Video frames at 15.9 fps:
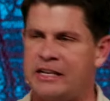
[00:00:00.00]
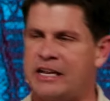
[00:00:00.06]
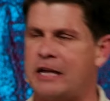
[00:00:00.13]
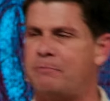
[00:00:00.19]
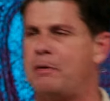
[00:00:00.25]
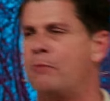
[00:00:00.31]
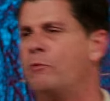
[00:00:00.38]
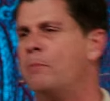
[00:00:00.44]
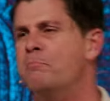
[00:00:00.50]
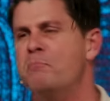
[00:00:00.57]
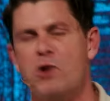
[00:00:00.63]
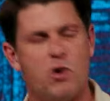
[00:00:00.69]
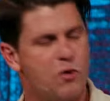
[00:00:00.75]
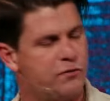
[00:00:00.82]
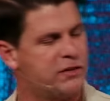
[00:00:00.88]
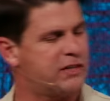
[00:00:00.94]
He had been
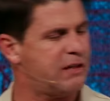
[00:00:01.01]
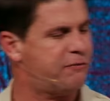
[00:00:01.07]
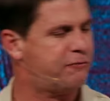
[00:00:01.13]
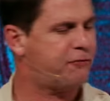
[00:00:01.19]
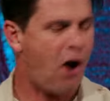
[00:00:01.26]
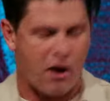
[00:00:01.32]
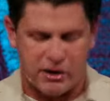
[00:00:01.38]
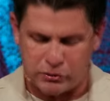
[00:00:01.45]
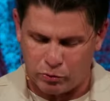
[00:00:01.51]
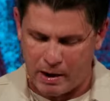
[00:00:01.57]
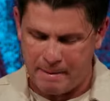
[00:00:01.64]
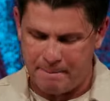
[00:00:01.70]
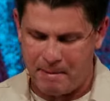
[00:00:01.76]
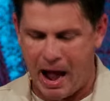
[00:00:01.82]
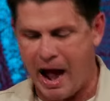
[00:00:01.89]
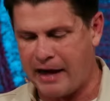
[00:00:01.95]
removed and then fought his way
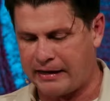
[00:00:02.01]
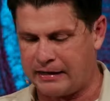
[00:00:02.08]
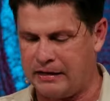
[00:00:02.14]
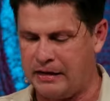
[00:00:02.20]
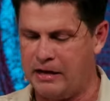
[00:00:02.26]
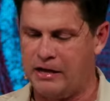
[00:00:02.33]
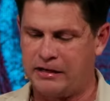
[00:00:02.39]
back and